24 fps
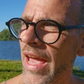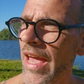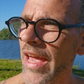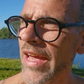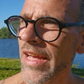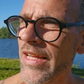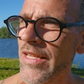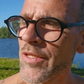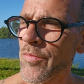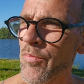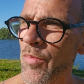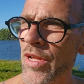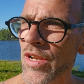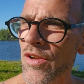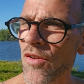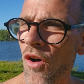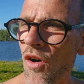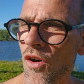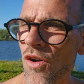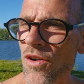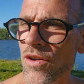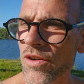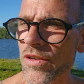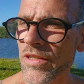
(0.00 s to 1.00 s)
it's been
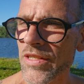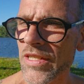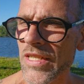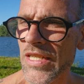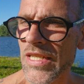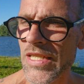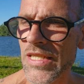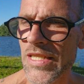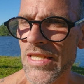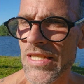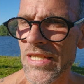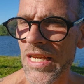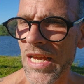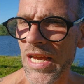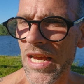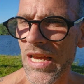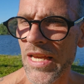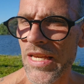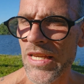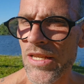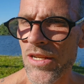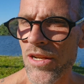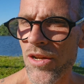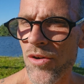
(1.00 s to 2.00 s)
hard because,
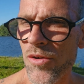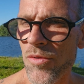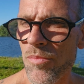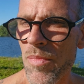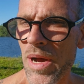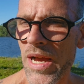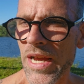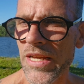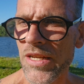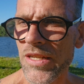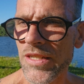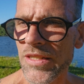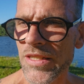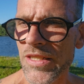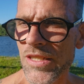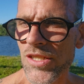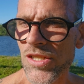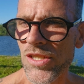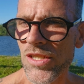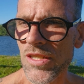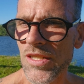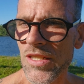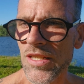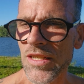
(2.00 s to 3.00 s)
my
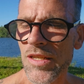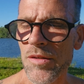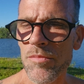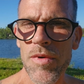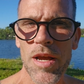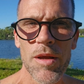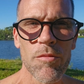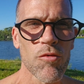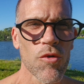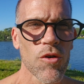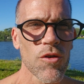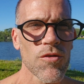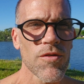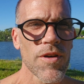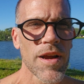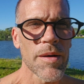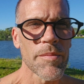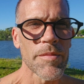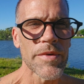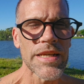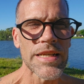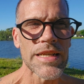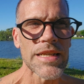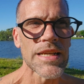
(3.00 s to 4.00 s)
conditioning and my
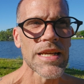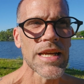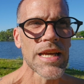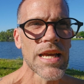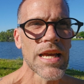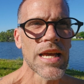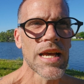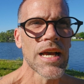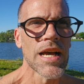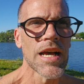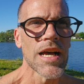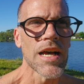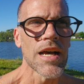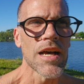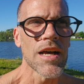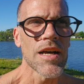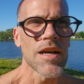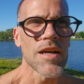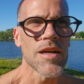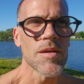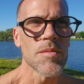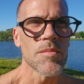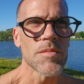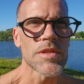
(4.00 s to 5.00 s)
programming
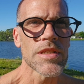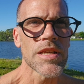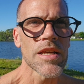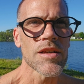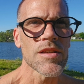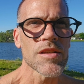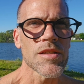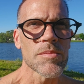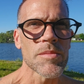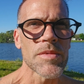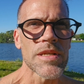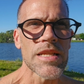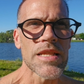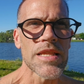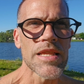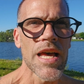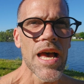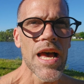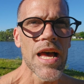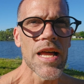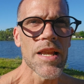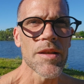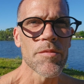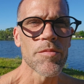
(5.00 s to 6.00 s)
tells me
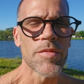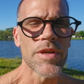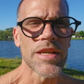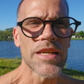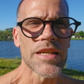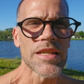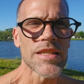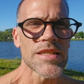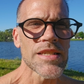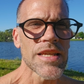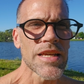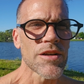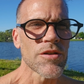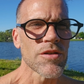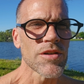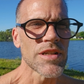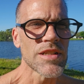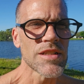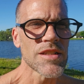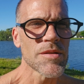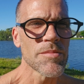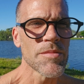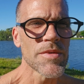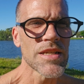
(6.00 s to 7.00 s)
that being a sacred
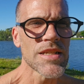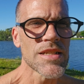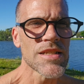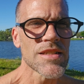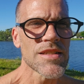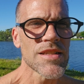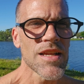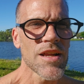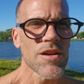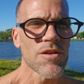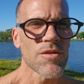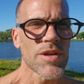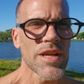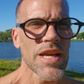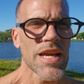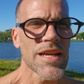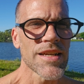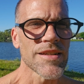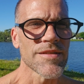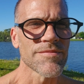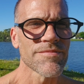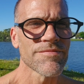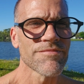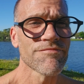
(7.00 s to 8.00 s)
intimate is not
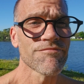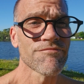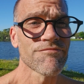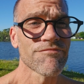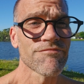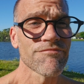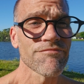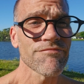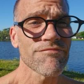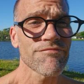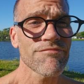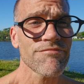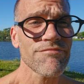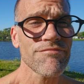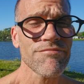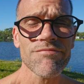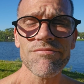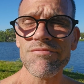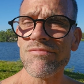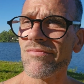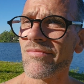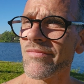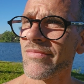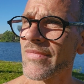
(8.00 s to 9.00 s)
okay.
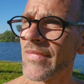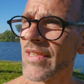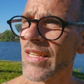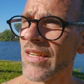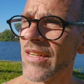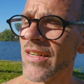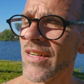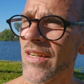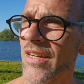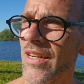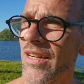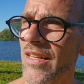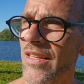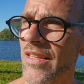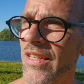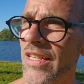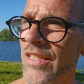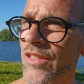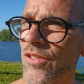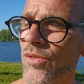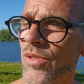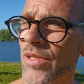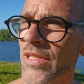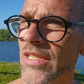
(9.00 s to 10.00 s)

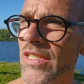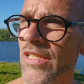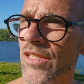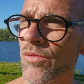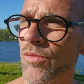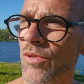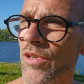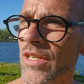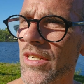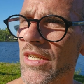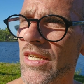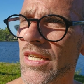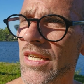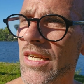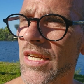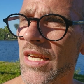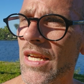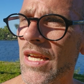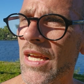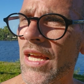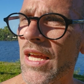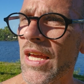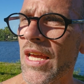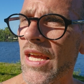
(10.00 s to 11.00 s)
That doing this work
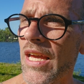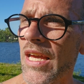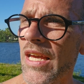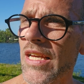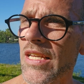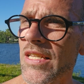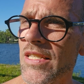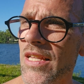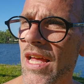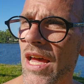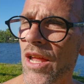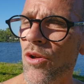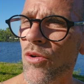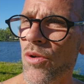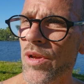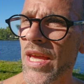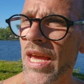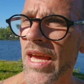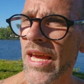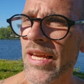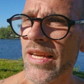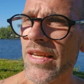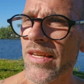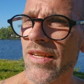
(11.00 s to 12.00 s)
is not
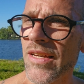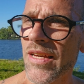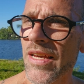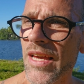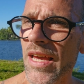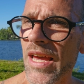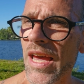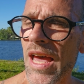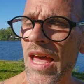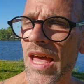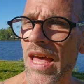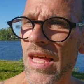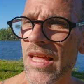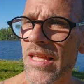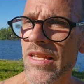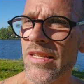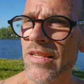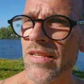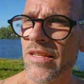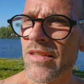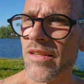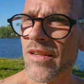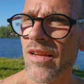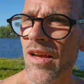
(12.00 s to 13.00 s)
okay.
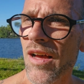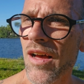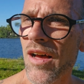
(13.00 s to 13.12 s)
And